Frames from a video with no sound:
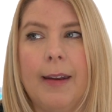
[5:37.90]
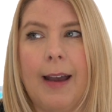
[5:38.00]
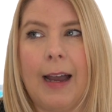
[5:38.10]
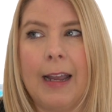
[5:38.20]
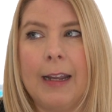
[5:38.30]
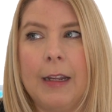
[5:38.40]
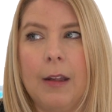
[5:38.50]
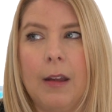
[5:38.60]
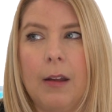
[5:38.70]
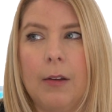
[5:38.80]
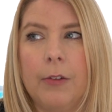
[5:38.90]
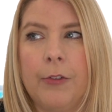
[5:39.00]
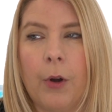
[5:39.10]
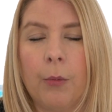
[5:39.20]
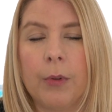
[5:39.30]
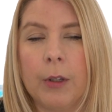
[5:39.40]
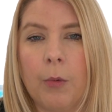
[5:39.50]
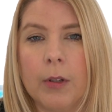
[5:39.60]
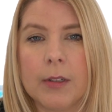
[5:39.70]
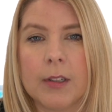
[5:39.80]
I don't really
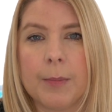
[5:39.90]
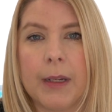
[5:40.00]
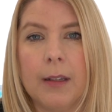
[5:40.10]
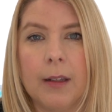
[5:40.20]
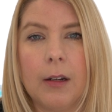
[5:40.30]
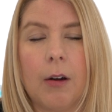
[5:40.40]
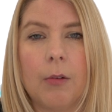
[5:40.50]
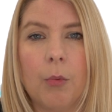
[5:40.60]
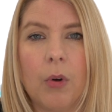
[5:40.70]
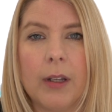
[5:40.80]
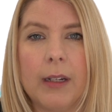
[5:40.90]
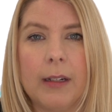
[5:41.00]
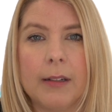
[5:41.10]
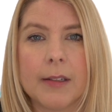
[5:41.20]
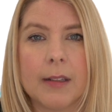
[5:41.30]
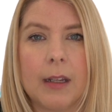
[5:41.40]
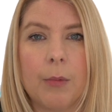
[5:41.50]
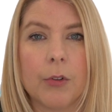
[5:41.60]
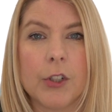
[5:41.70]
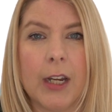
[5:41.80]
want to speculate on what it is that they
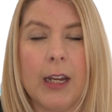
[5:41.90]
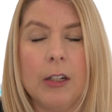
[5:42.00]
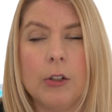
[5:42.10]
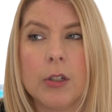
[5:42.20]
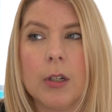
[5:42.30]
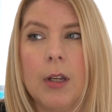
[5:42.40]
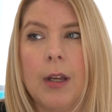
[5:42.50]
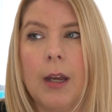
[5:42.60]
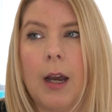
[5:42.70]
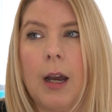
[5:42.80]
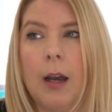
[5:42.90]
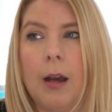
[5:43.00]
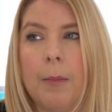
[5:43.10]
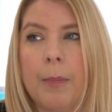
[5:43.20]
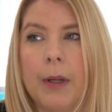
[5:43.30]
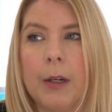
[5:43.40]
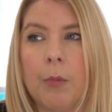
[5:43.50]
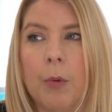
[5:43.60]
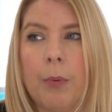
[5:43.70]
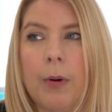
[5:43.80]
will change, but
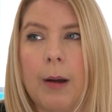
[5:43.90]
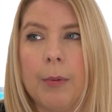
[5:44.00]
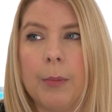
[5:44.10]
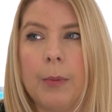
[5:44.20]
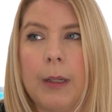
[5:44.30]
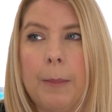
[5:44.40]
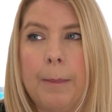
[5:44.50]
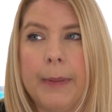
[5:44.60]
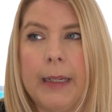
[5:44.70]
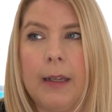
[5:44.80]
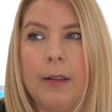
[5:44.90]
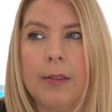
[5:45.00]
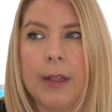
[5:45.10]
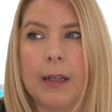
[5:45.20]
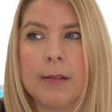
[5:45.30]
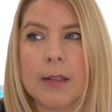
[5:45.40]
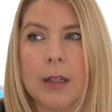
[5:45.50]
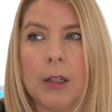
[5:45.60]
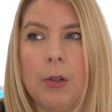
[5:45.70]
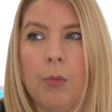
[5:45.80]
it will probably be things
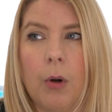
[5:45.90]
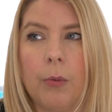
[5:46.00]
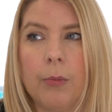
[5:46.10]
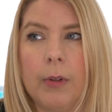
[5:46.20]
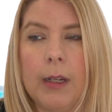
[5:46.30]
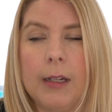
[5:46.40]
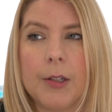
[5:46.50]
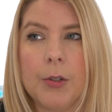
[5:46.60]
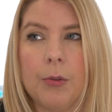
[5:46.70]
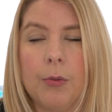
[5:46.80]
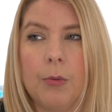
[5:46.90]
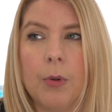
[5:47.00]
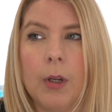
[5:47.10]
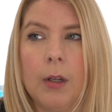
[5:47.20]
like you won't need to